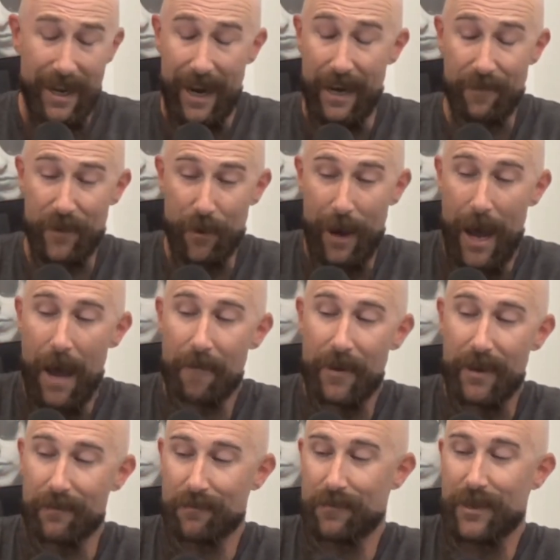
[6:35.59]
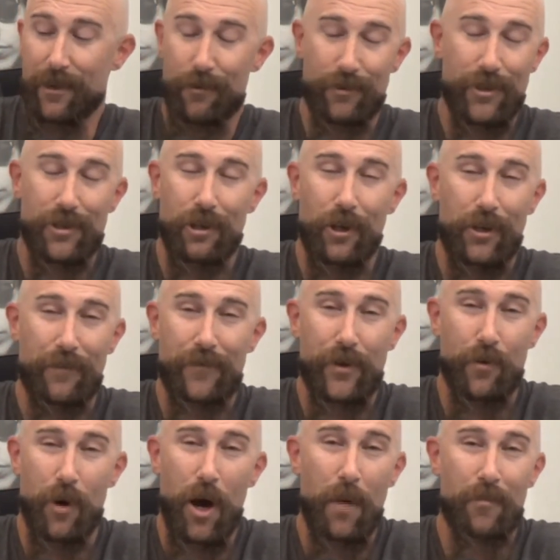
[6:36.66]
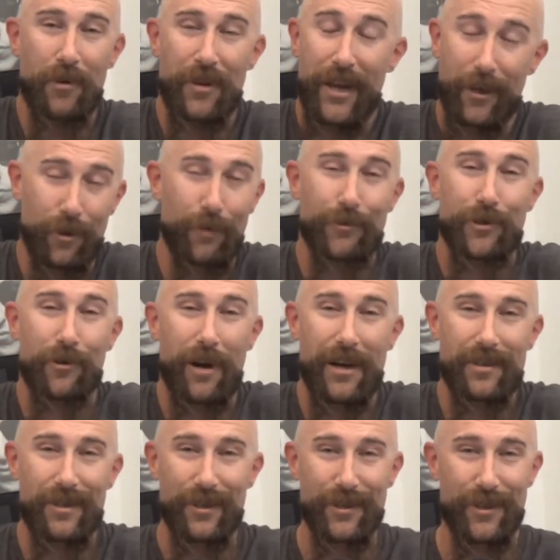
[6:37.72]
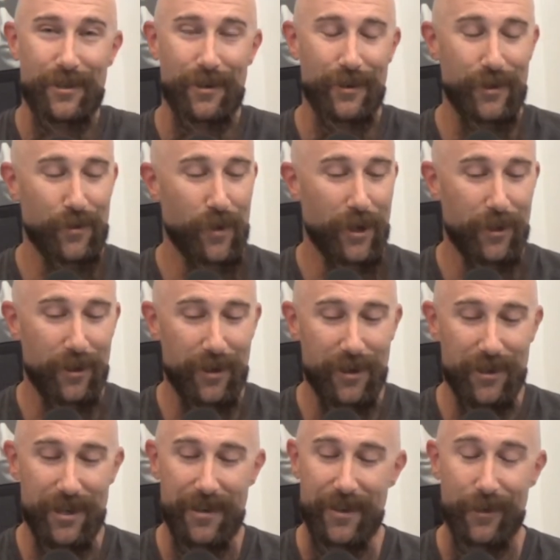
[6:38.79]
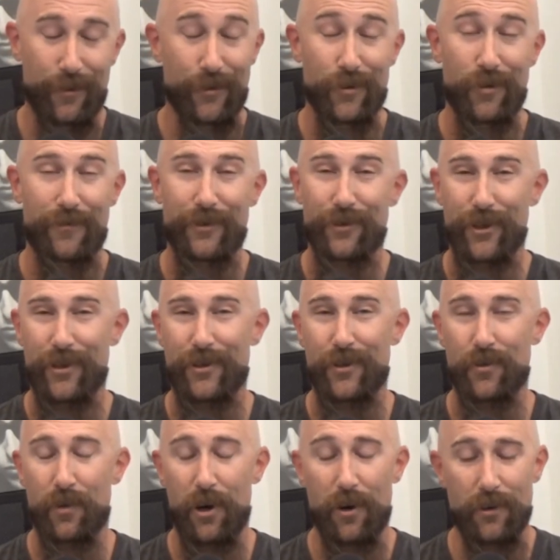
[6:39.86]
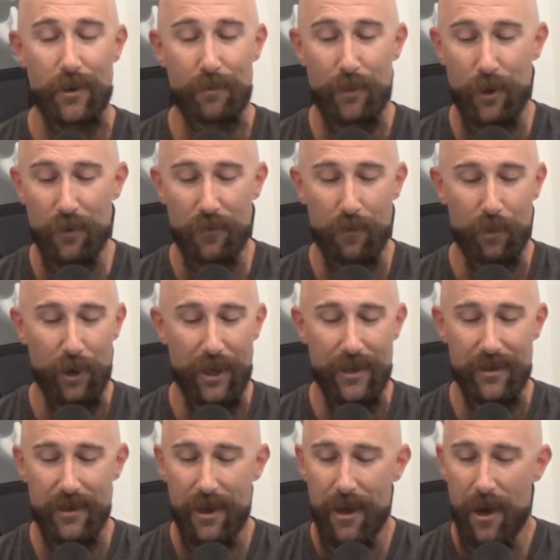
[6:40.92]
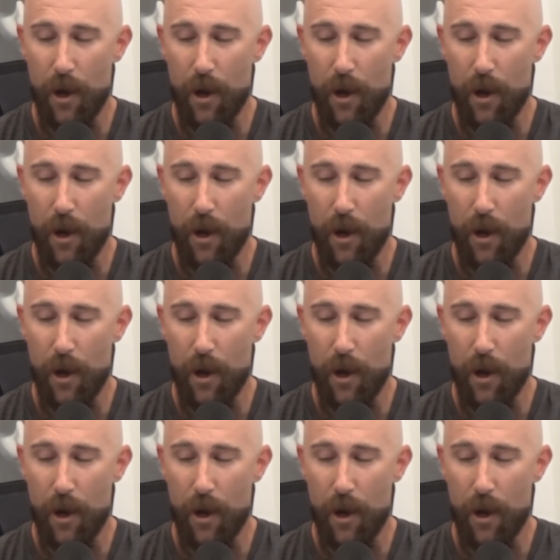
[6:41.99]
And if you haven't, you know, just look a few up and then close your eyes and listen to this record, because I think it'll serve you just as well. It's a beautiful place.